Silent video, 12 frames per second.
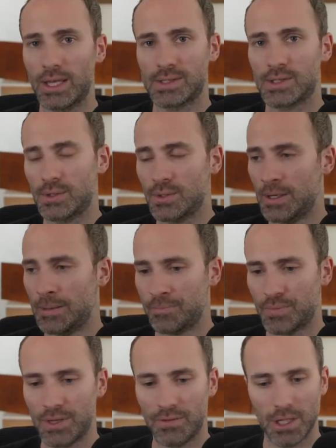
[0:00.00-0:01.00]
whether that's to
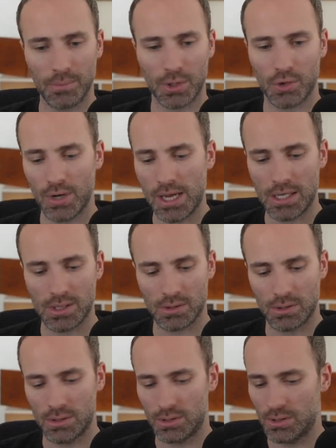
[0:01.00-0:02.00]
develop a
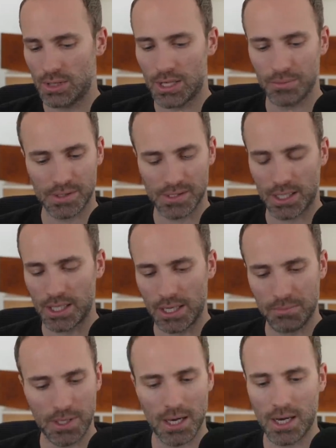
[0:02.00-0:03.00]
crate or help design
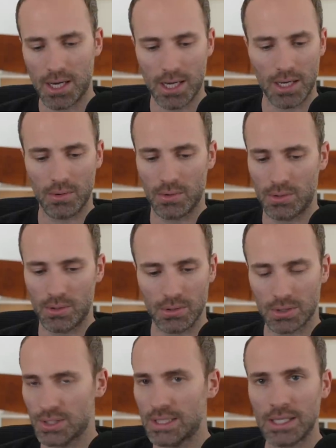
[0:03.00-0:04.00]
an API
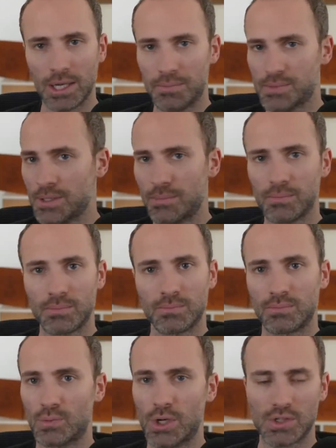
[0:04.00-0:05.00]
or clean up
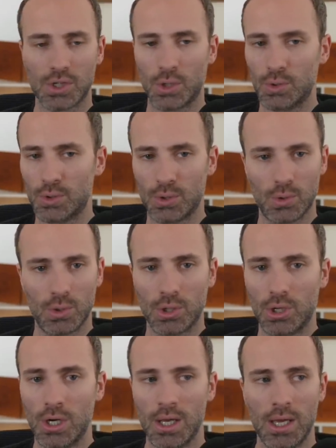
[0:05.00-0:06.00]
some Rust code
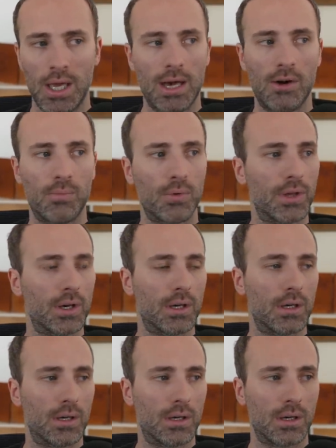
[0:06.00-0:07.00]
or help with
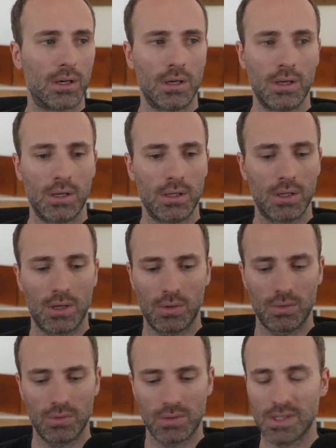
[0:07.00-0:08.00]
a, you
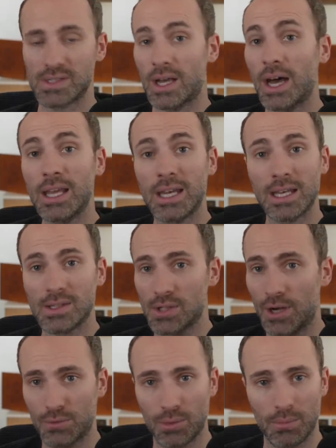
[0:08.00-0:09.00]
know, designing
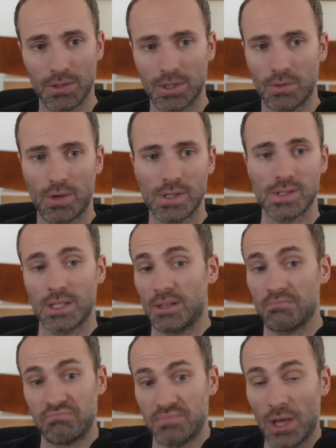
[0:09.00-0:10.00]
software built in Rust. Like
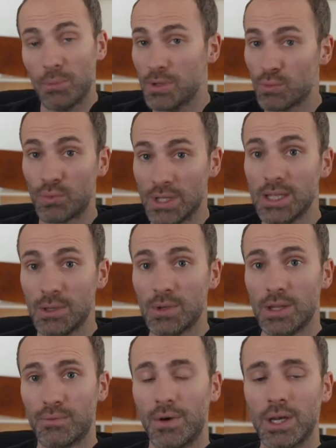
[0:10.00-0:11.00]
that would be really,
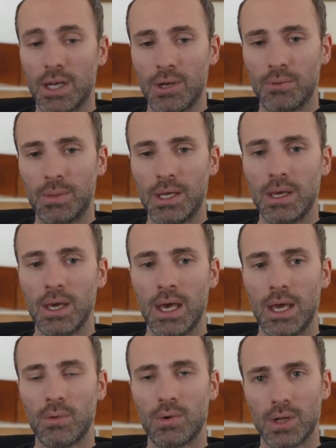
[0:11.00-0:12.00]
really fun. And it would be,
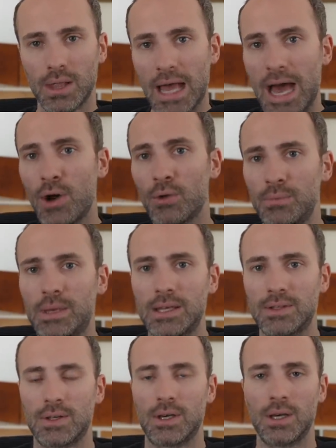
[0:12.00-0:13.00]
it would allow
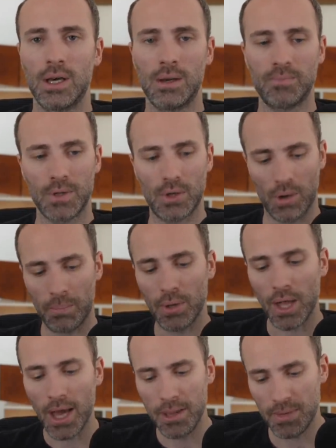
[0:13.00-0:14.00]
me to, you know,
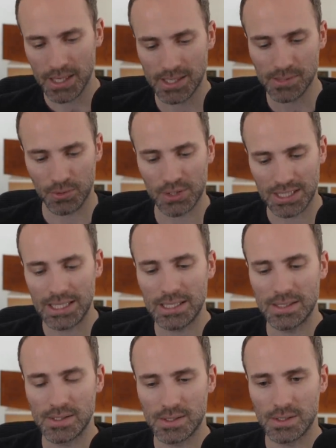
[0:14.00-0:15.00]
apply my
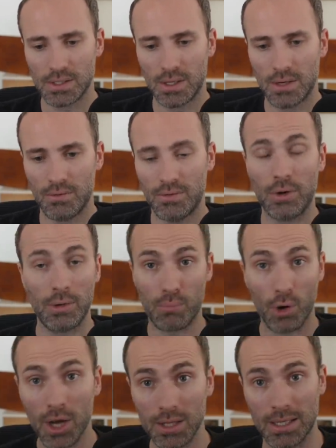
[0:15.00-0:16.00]
expertise very
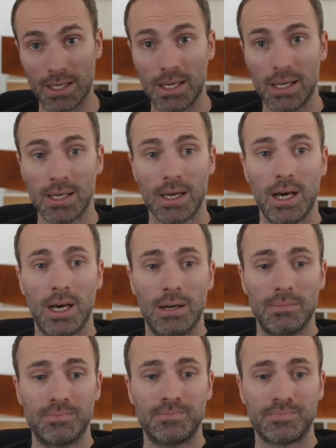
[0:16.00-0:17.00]
broadly
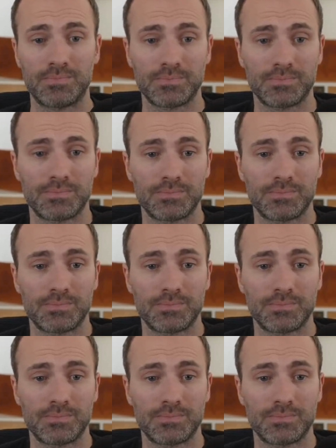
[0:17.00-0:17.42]
um,